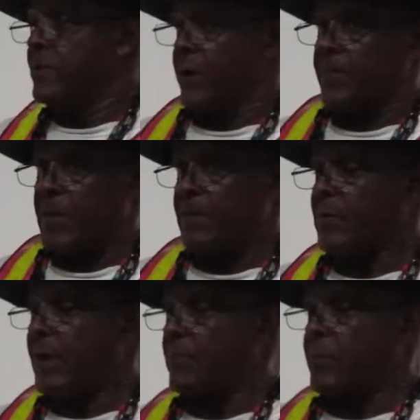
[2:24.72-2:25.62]
There are
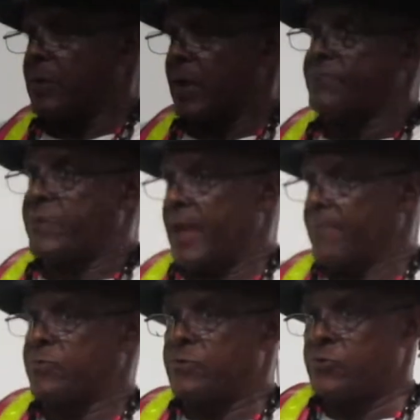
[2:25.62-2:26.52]
people that would love to
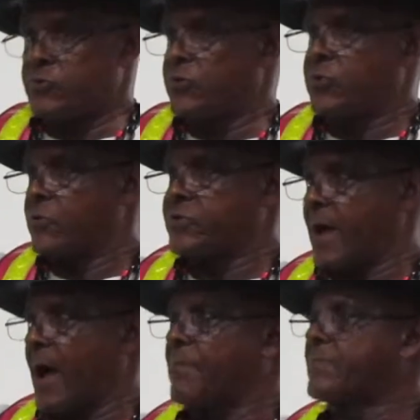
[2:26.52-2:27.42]
help you do your
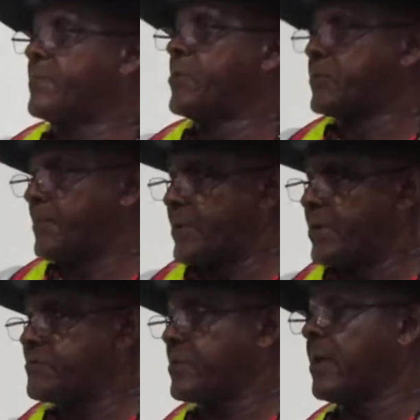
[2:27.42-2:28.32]
job of community
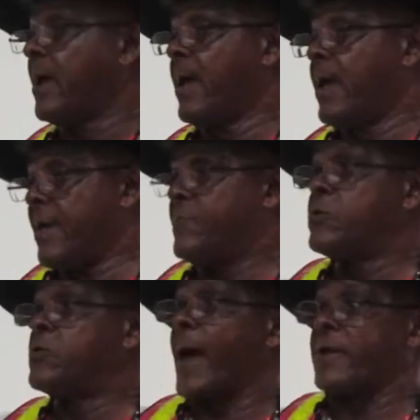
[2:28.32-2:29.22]
policing. If you
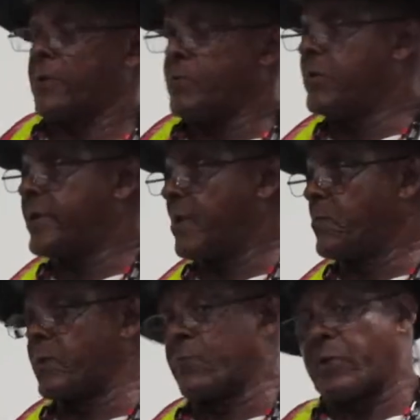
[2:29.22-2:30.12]
knew how to
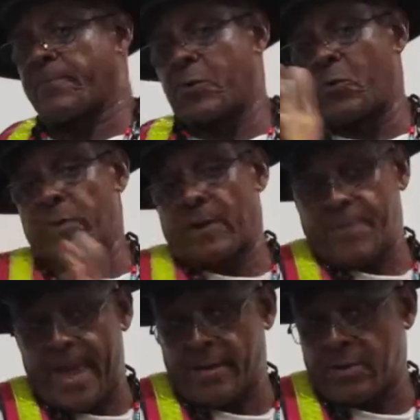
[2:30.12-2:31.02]
communicate with them, with a board, a
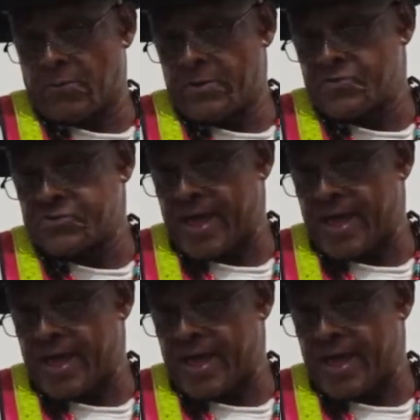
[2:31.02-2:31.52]
panel on this